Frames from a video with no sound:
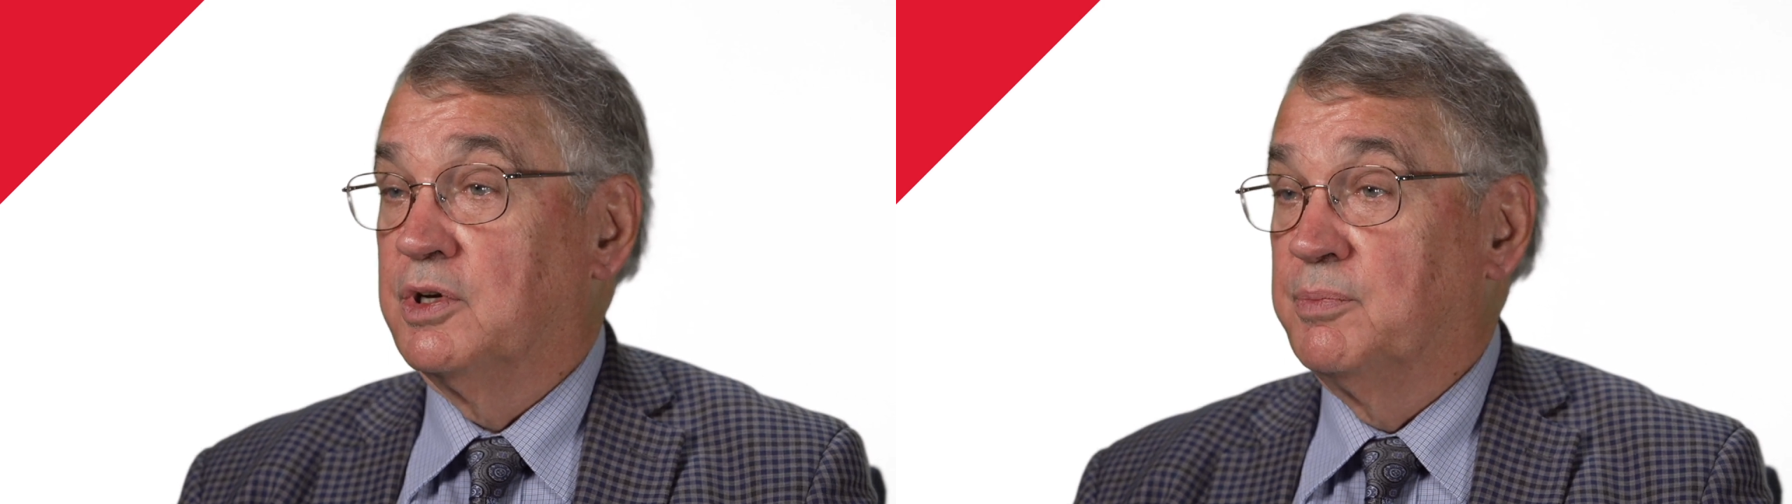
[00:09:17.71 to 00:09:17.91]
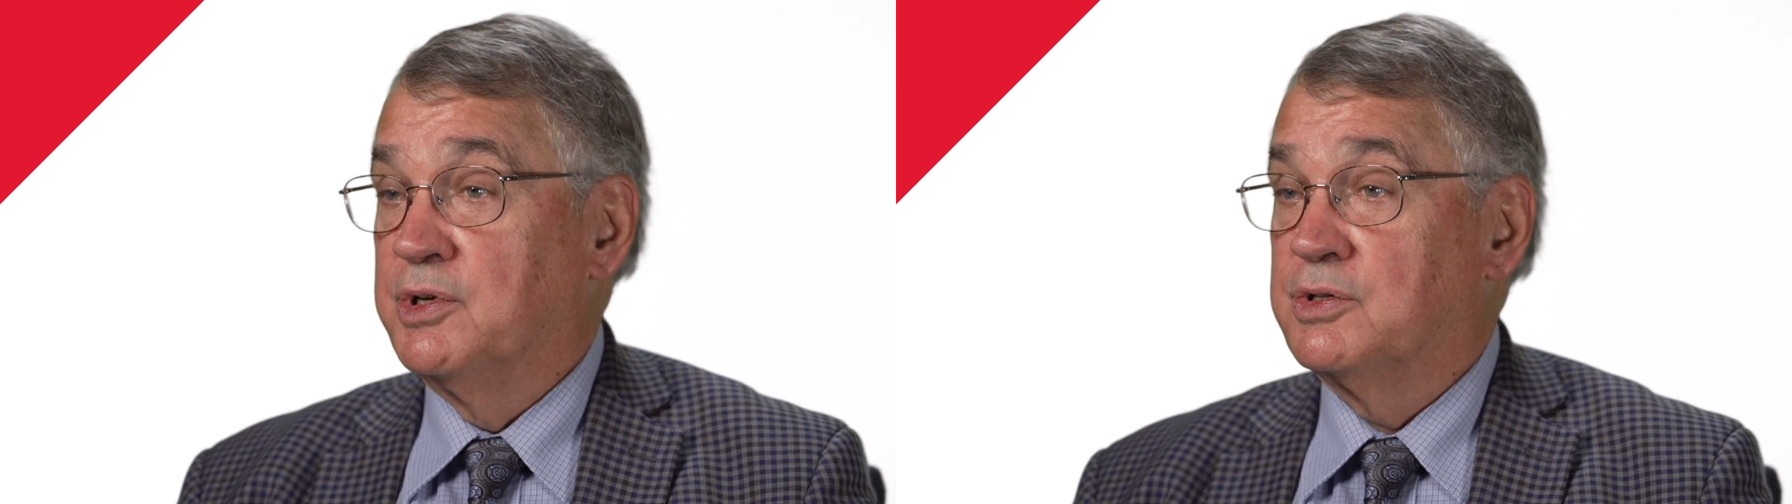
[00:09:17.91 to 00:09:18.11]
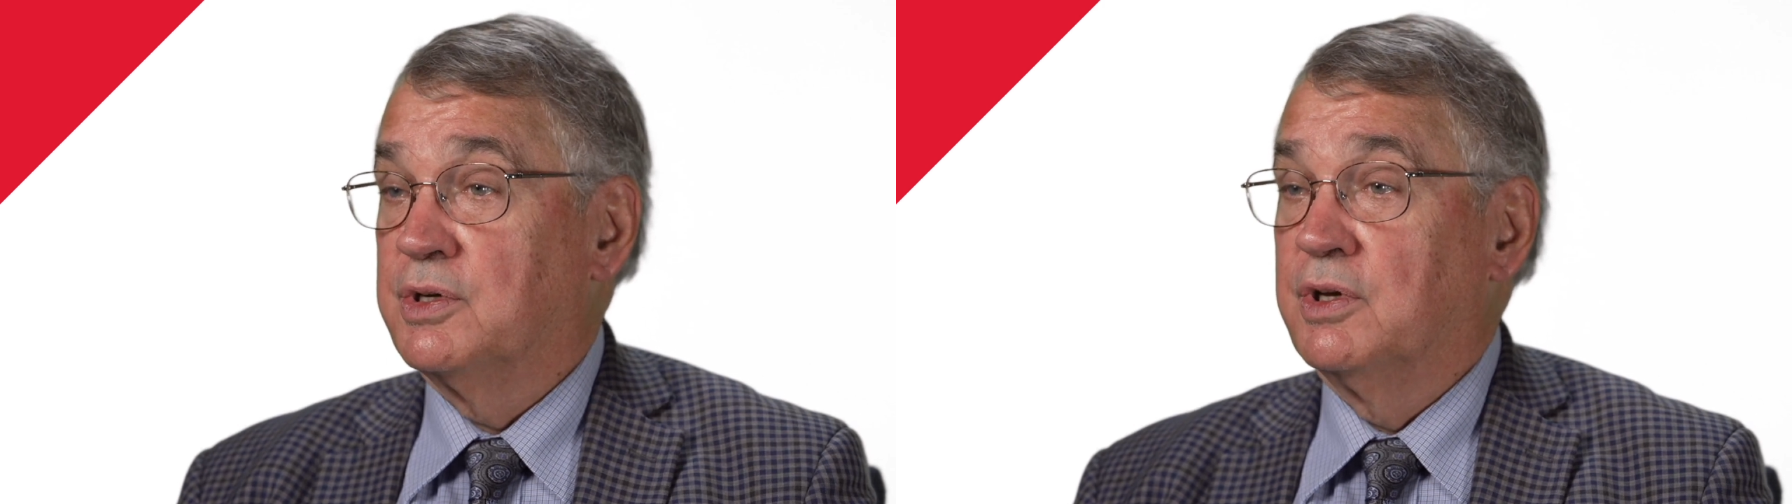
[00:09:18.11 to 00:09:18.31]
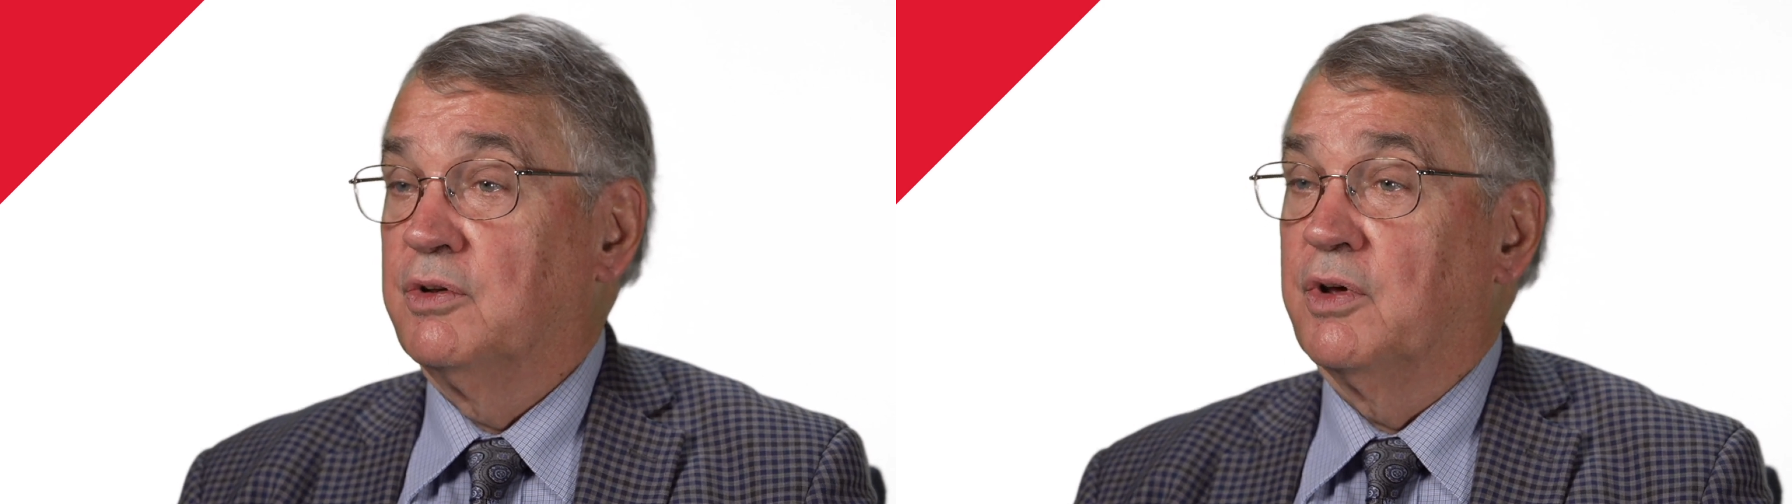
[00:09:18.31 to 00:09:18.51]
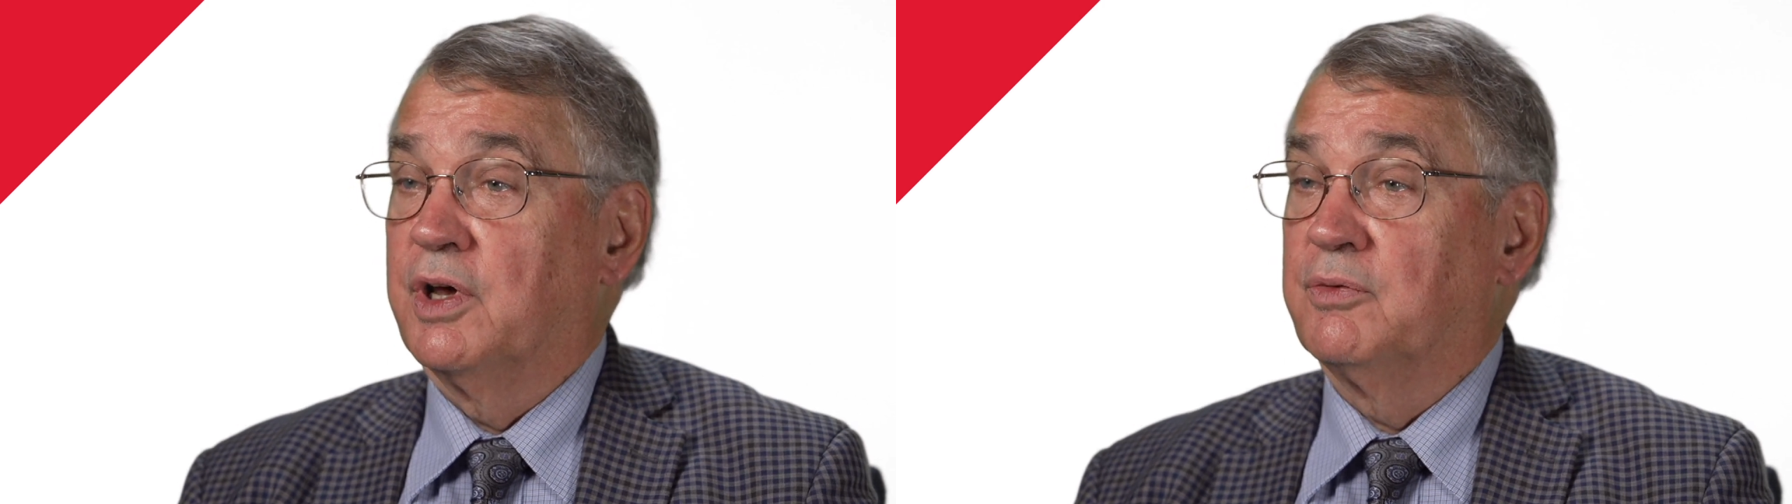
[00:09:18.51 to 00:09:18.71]
to be seen
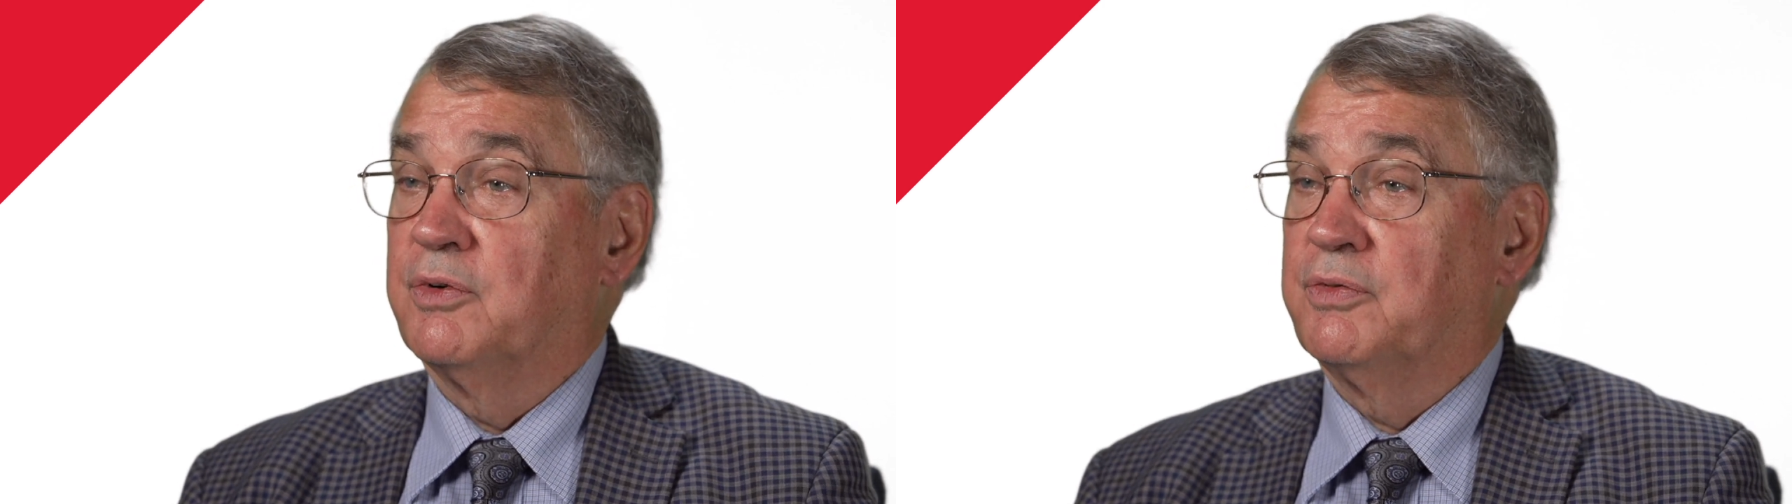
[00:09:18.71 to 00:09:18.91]
to have a